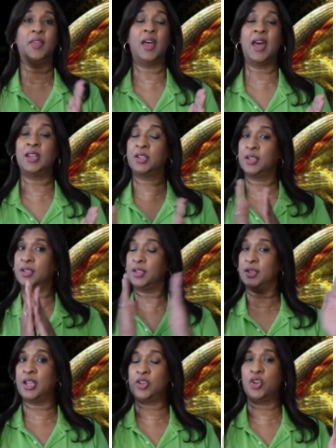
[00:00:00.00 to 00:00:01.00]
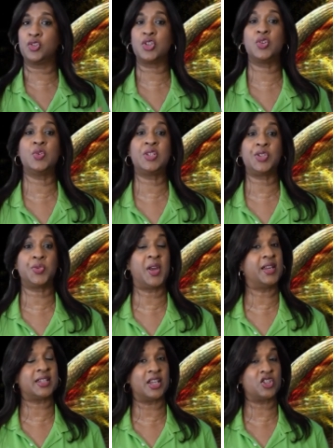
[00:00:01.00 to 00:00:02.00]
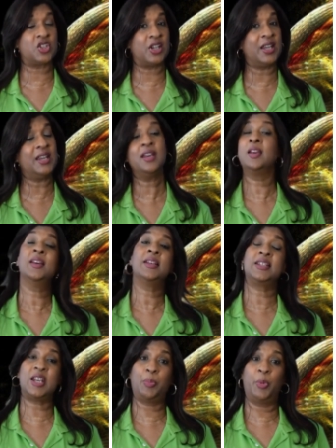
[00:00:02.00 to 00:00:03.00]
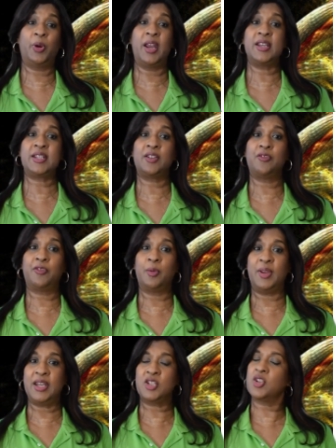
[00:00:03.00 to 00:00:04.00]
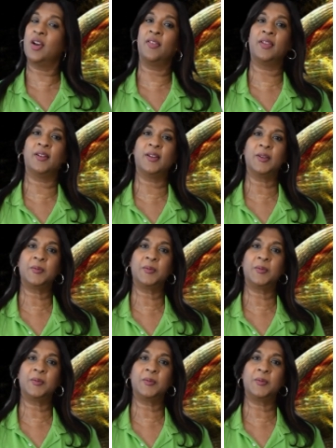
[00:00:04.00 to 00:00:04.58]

and then your two strands actually separating from each other.